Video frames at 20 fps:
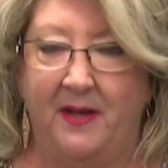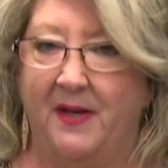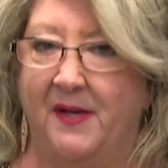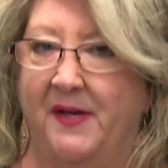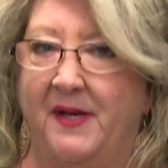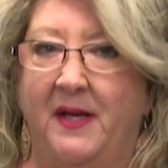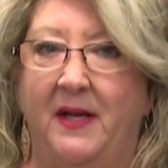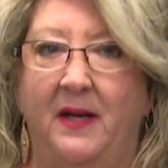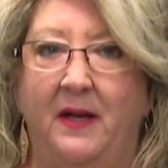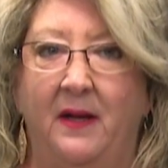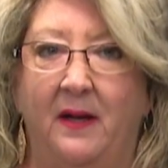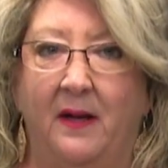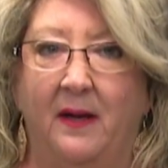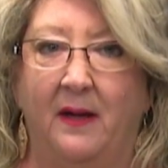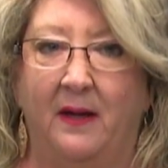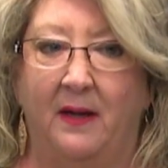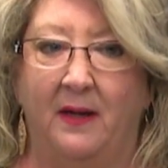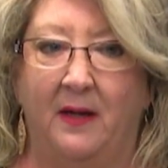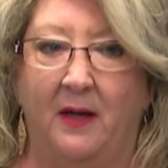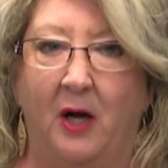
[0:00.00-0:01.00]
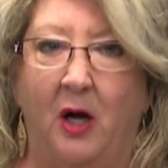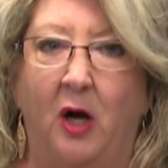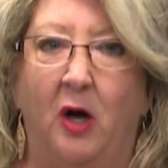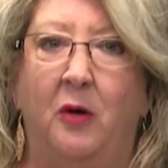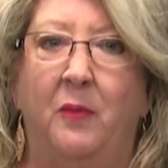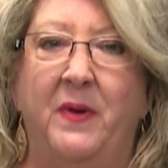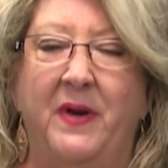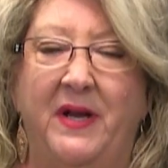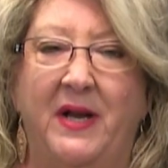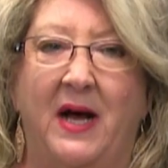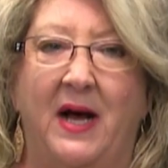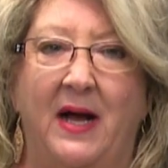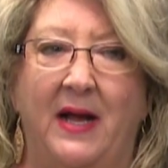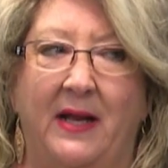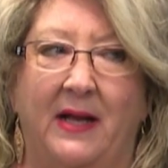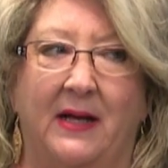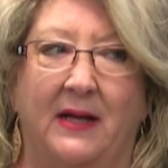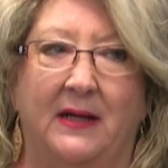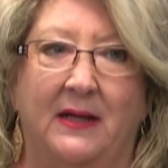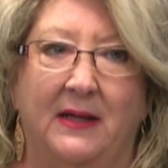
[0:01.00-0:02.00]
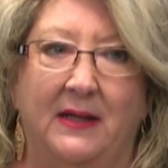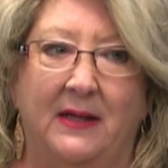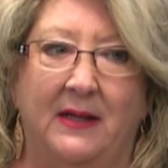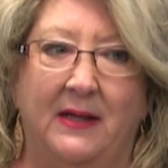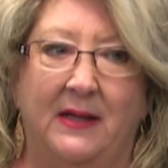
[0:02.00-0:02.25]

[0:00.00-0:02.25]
you see obadiah